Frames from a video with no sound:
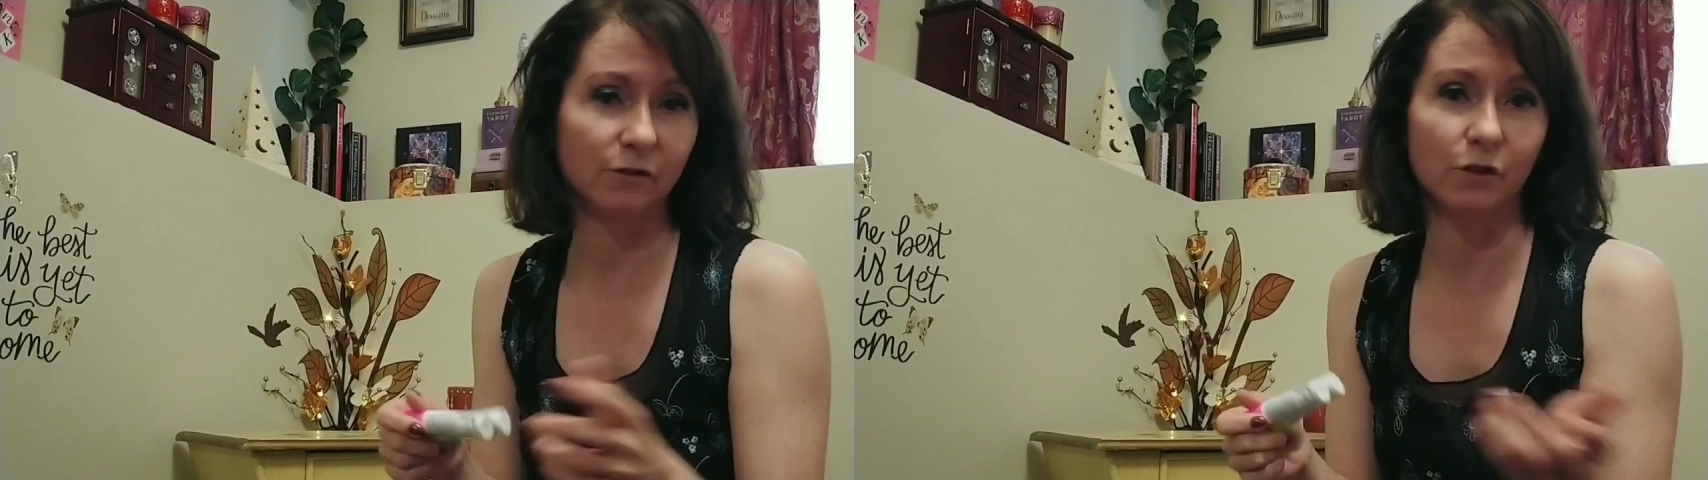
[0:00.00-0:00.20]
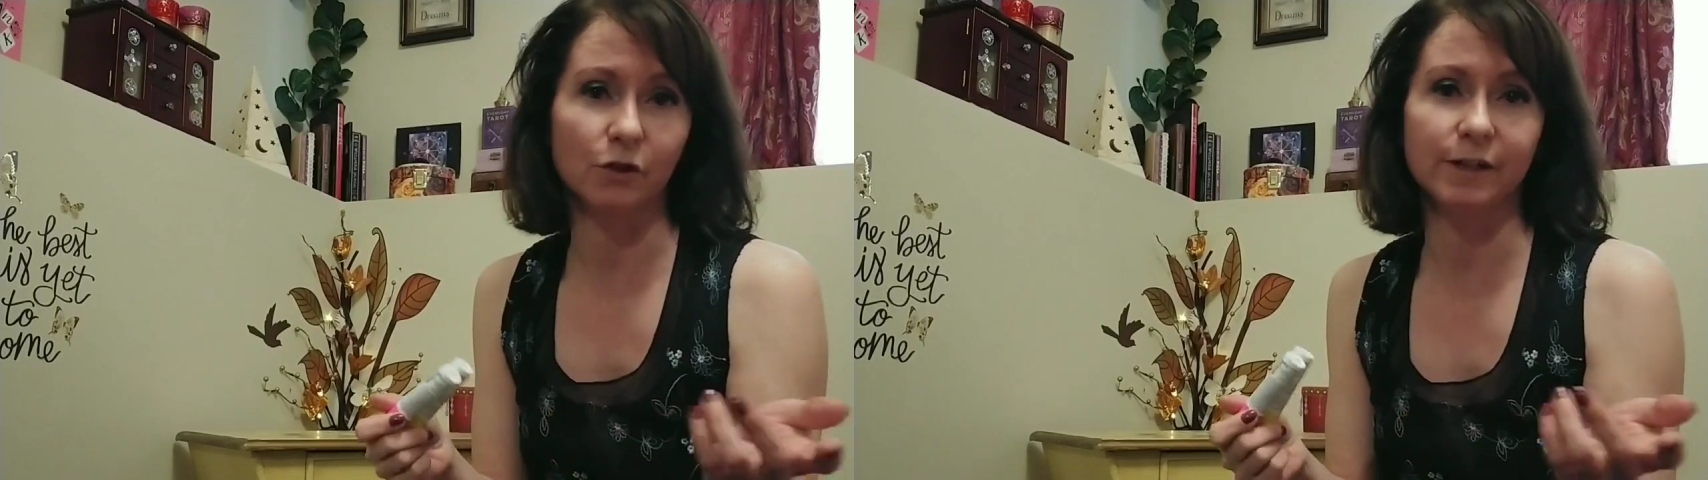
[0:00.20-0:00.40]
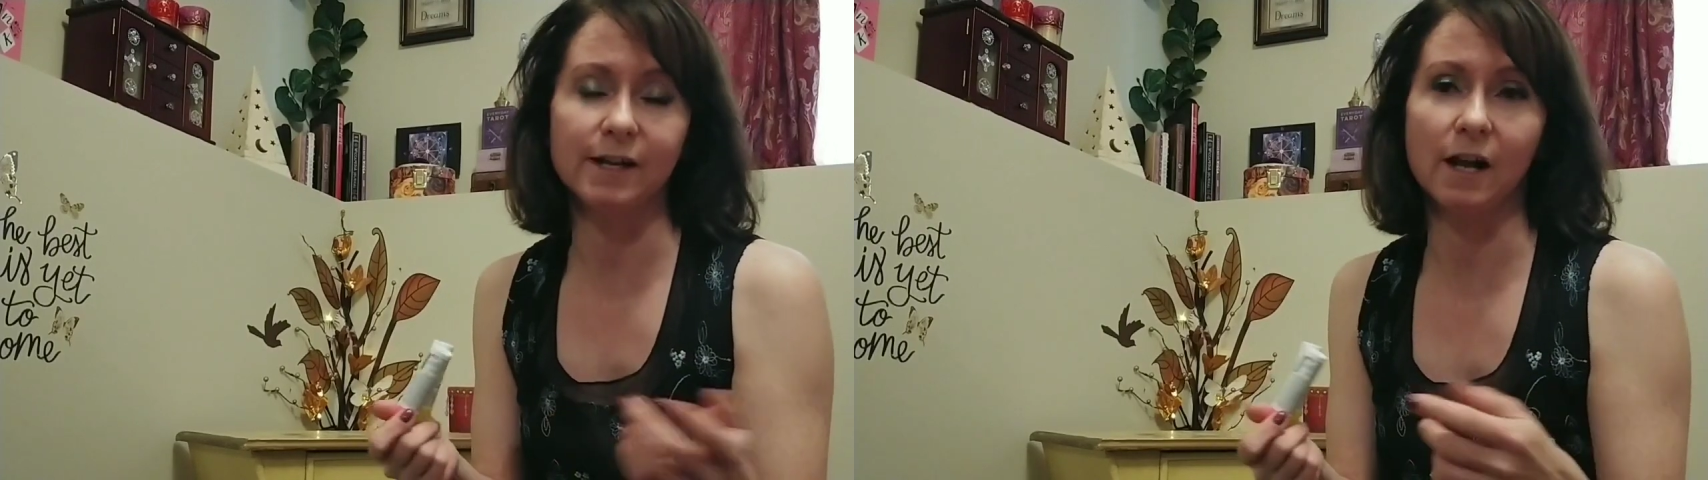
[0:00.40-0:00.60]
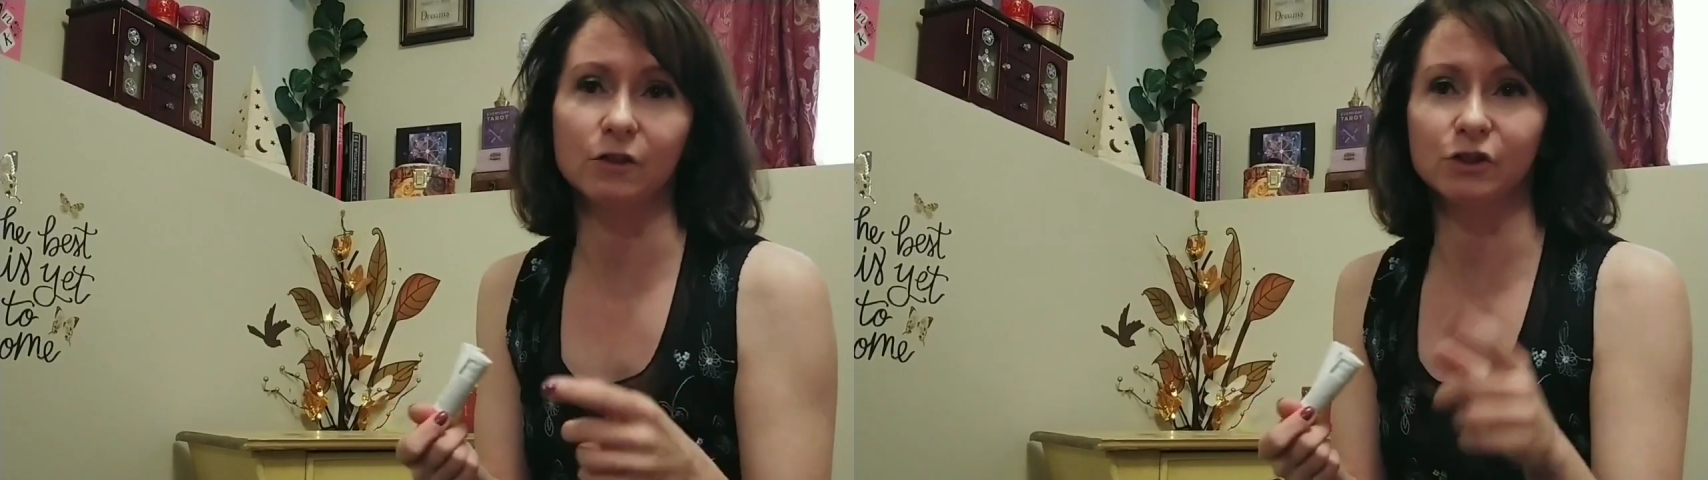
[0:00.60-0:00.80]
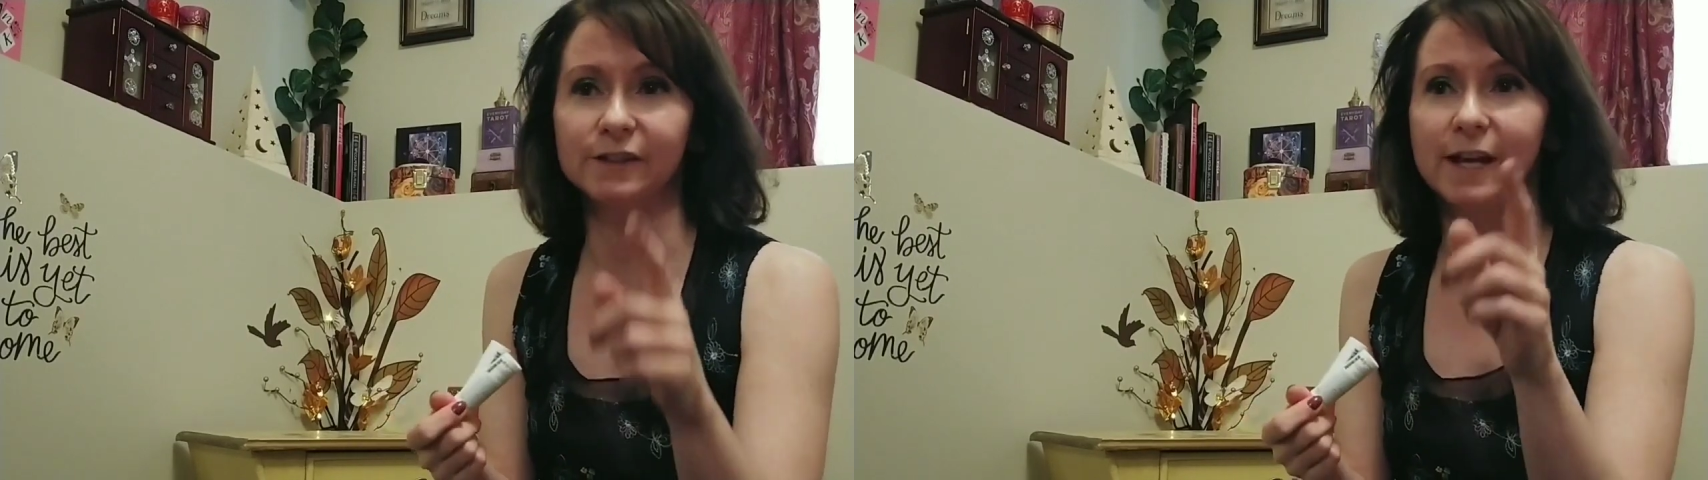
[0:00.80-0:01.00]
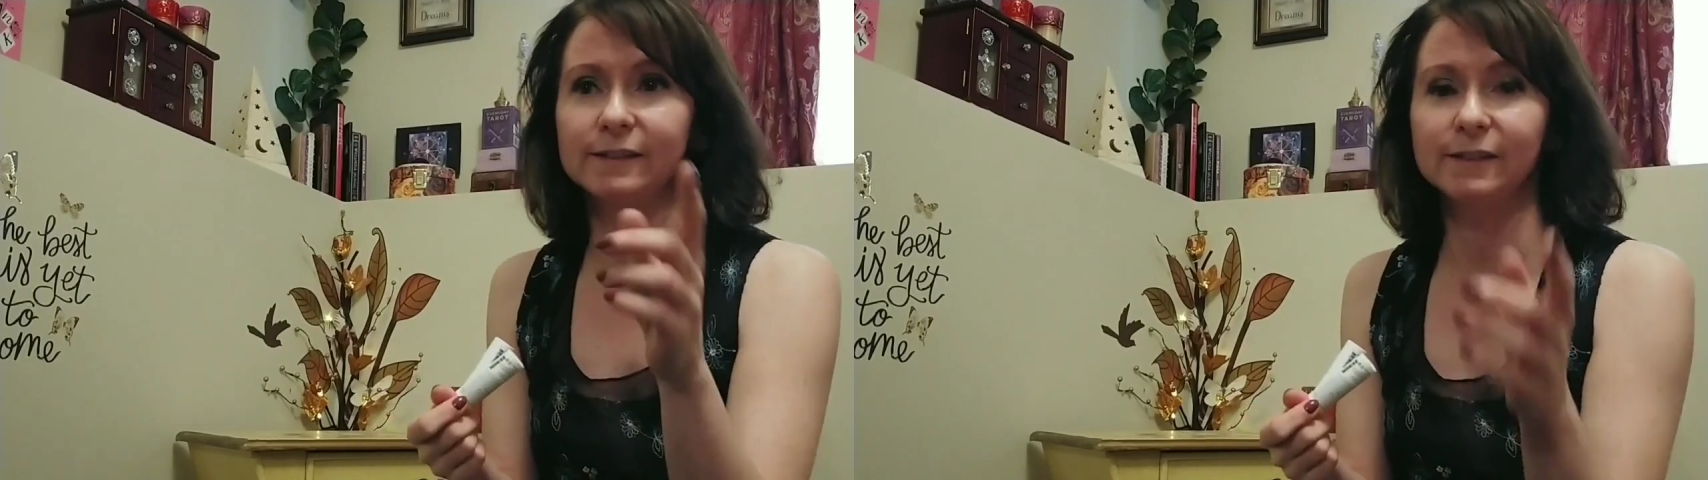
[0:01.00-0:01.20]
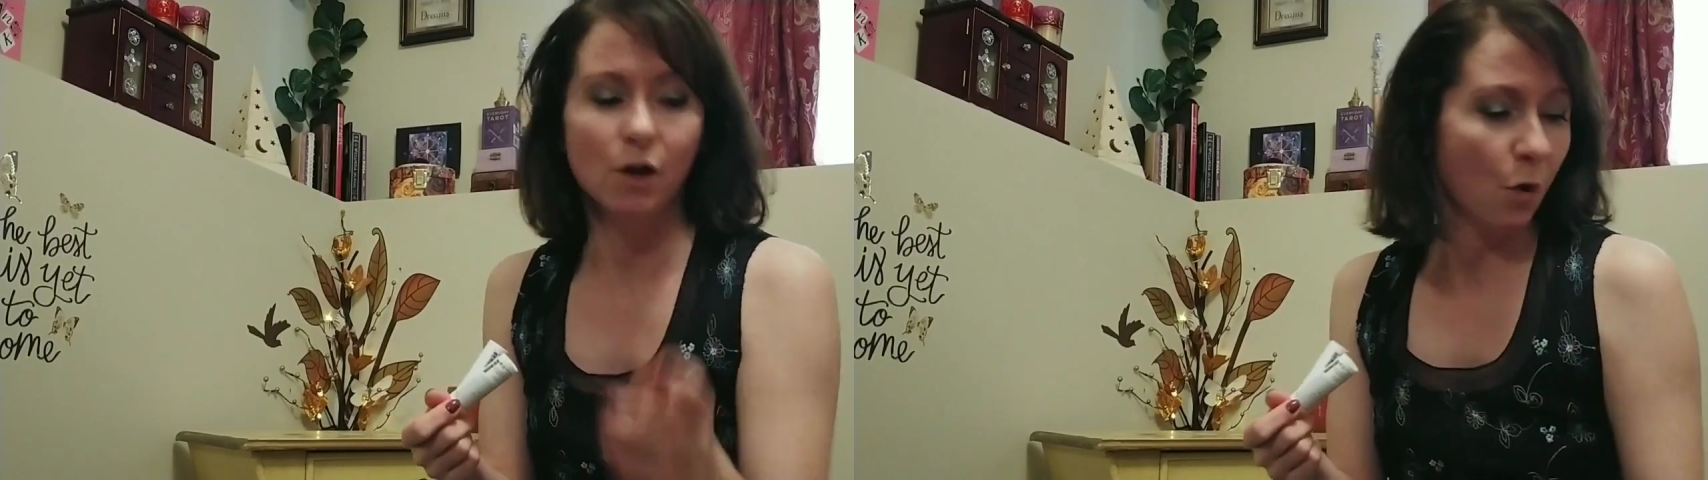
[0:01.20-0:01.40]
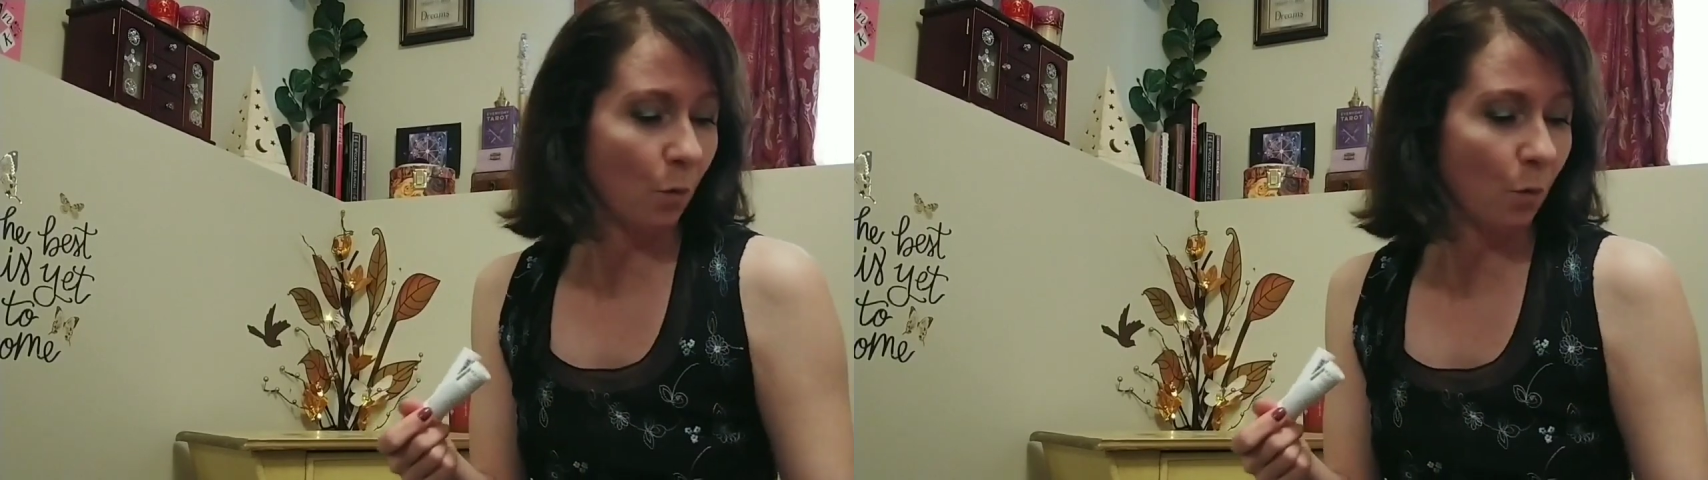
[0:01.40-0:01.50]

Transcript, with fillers: thirty dollar sets